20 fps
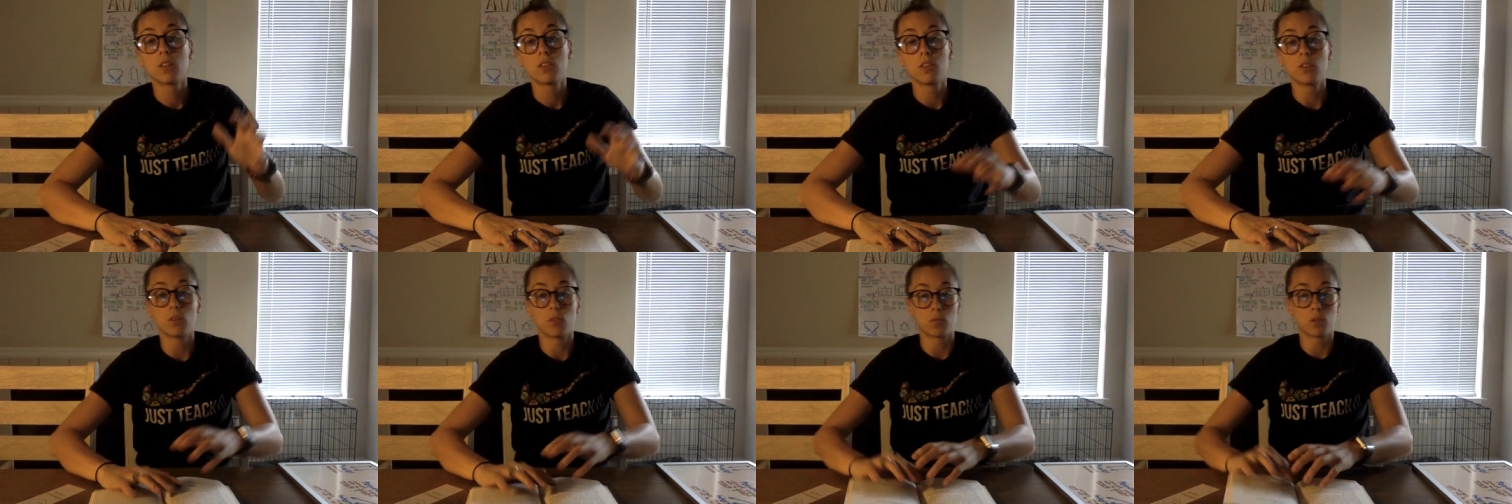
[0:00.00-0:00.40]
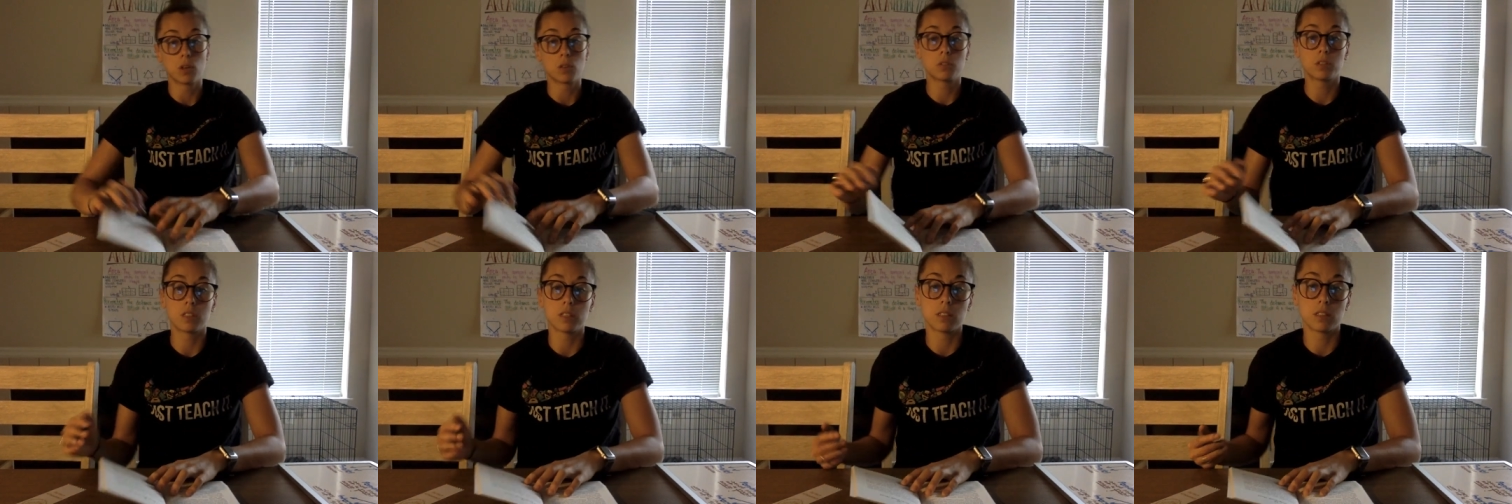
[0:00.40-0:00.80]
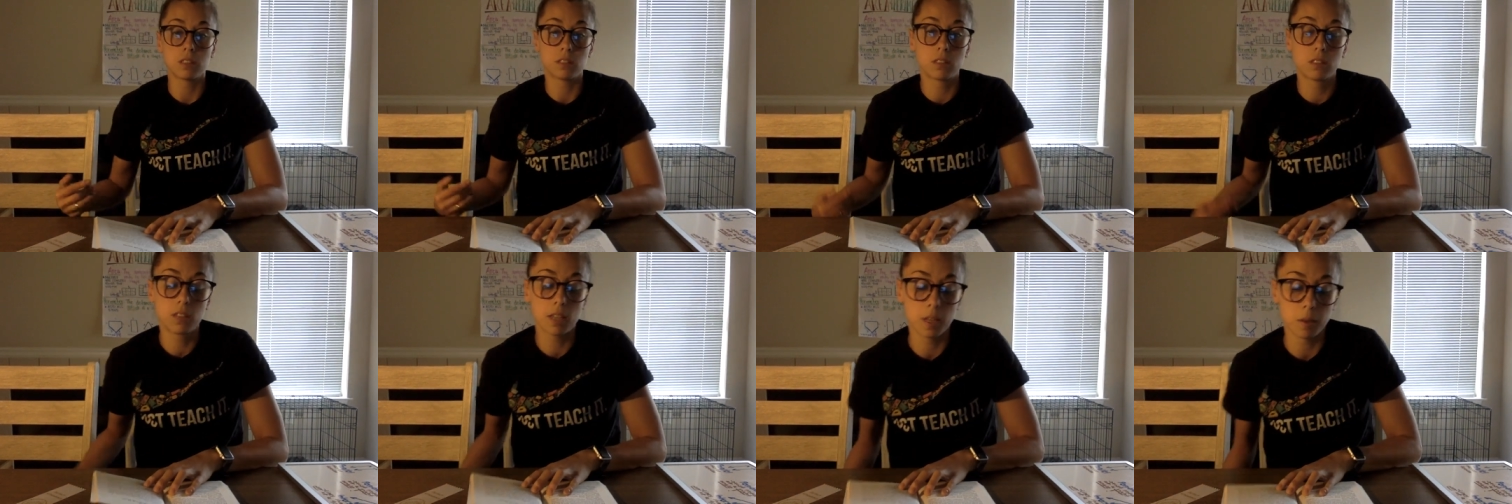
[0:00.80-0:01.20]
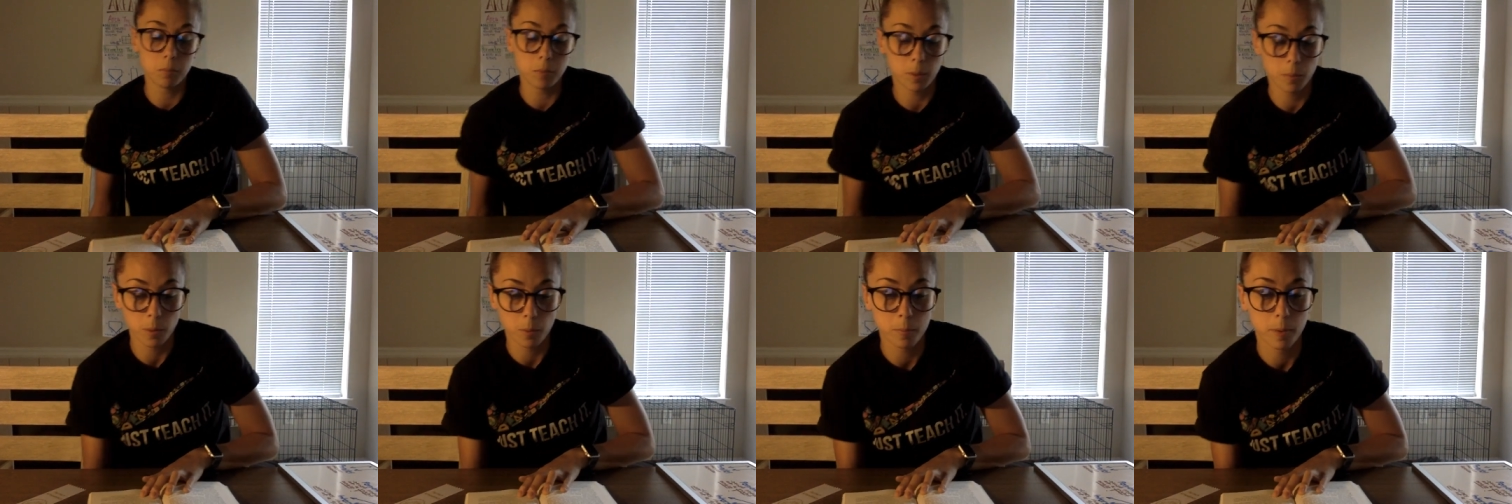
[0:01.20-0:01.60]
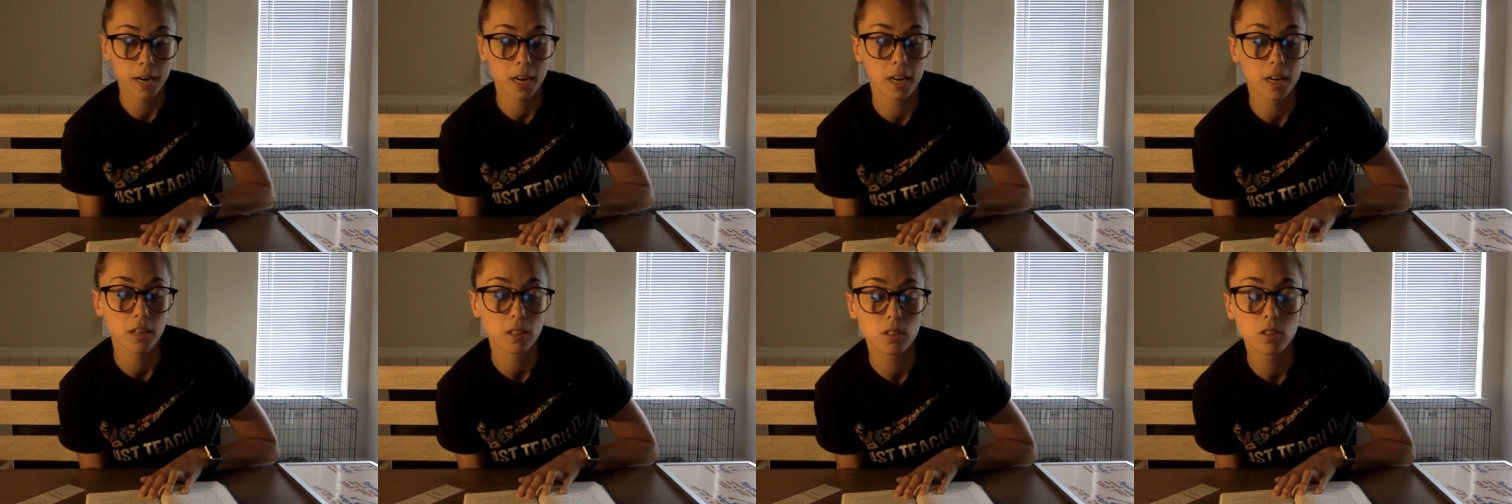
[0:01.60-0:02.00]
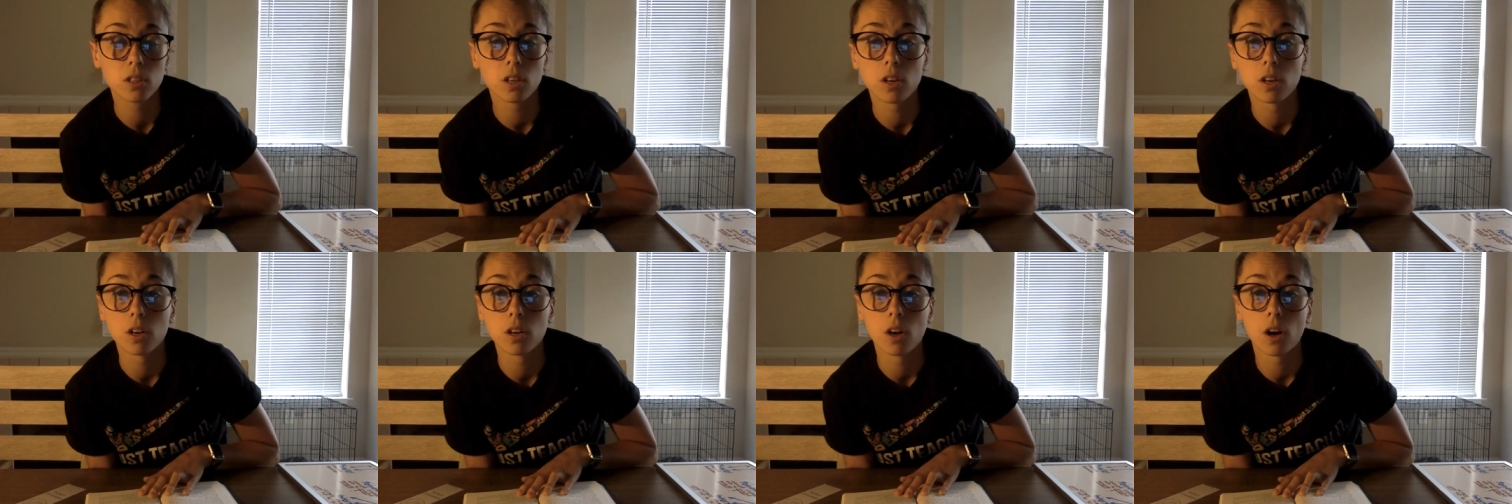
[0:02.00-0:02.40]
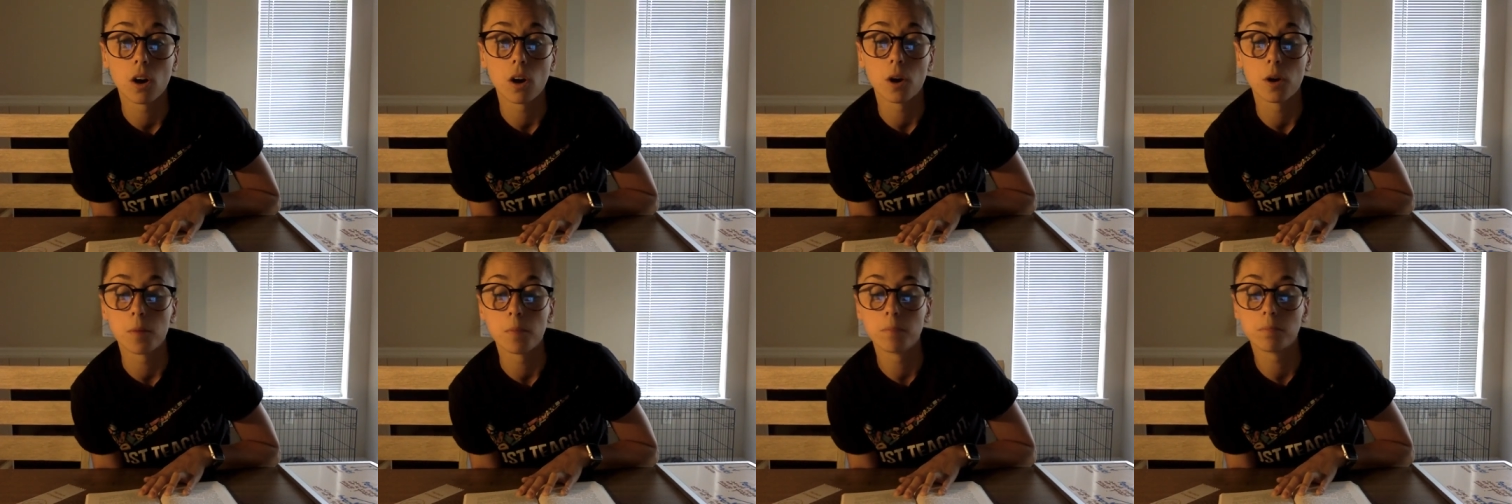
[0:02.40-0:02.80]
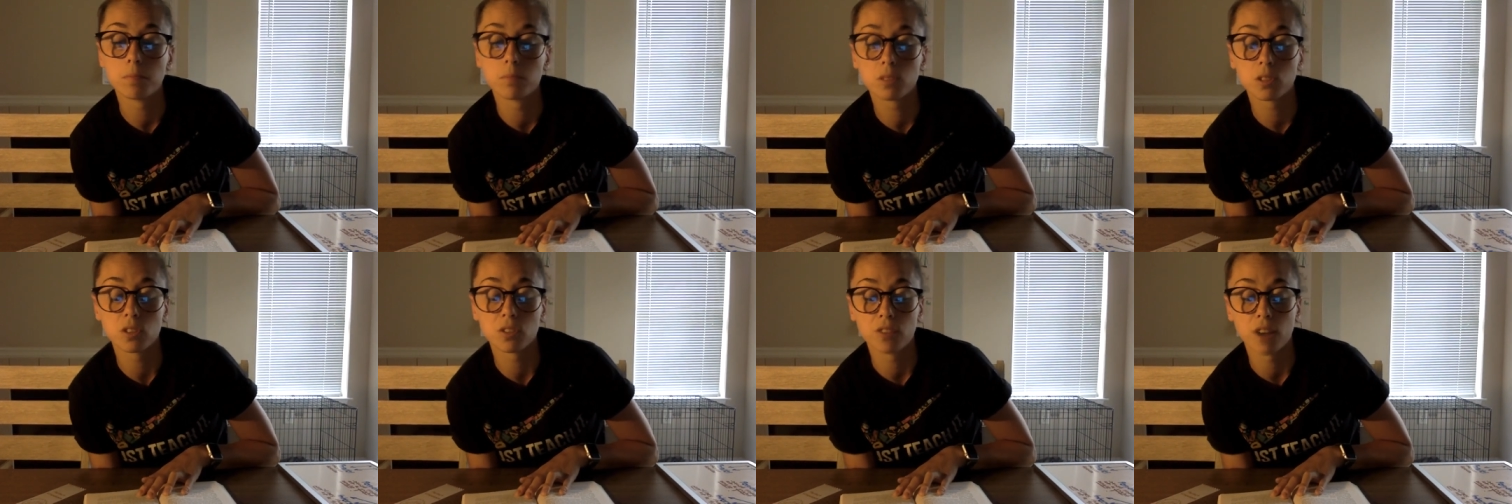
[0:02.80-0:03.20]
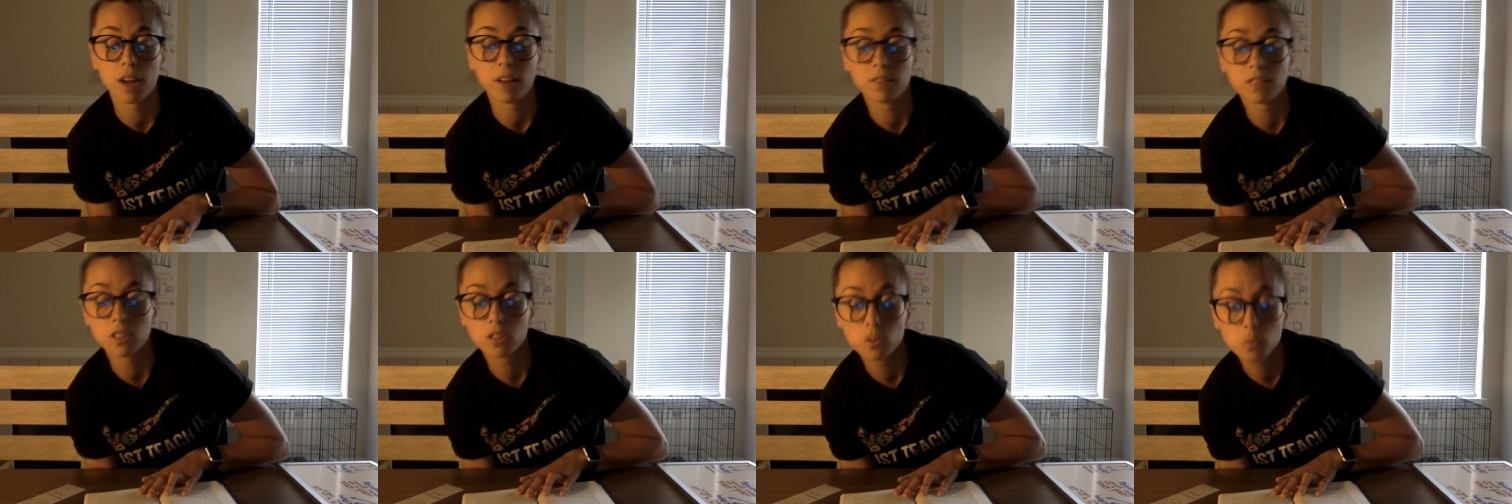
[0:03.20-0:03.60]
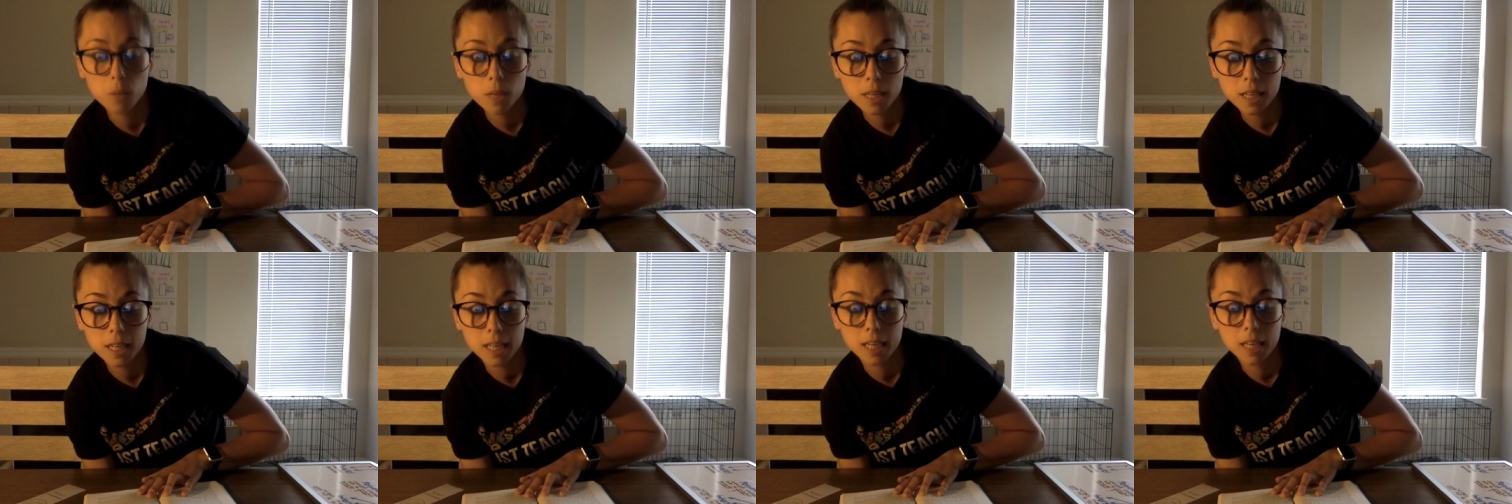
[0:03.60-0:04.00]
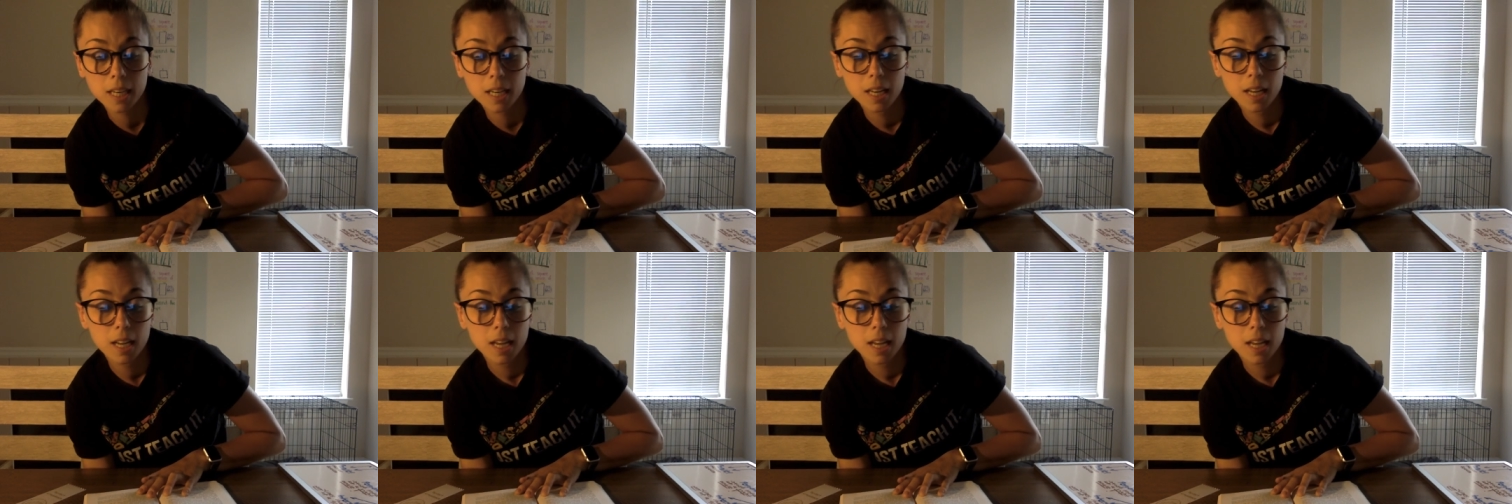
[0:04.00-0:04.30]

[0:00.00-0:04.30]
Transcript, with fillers: the Rosens can be prepared to um, survive in Sweden.